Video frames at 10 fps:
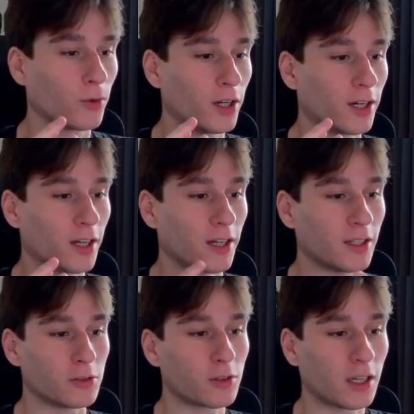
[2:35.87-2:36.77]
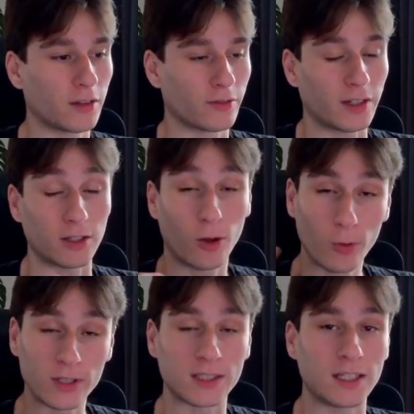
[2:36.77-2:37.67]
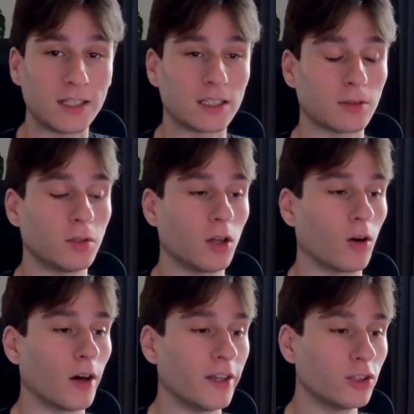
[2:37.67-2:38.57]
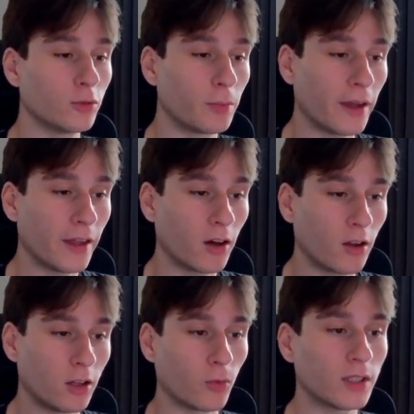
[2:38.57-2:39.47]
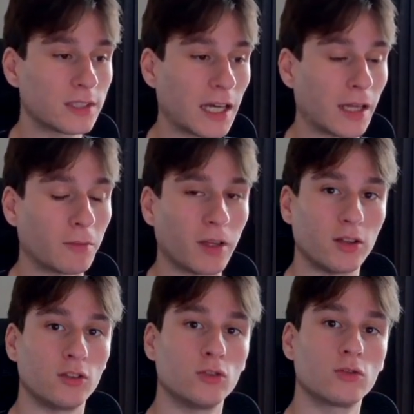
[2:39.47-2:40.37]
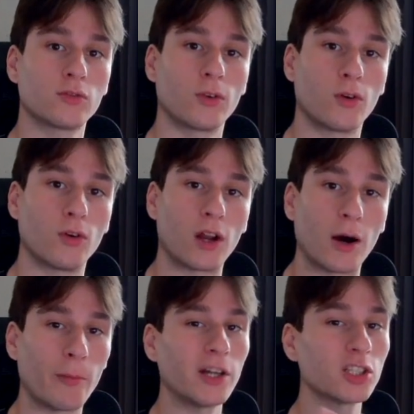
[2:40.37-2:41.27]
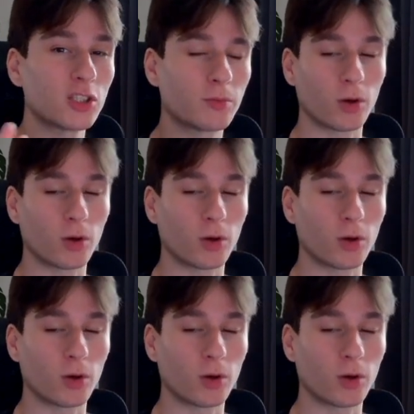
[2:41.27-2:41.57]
where you can find always the link below, and you pay only one time and use for how much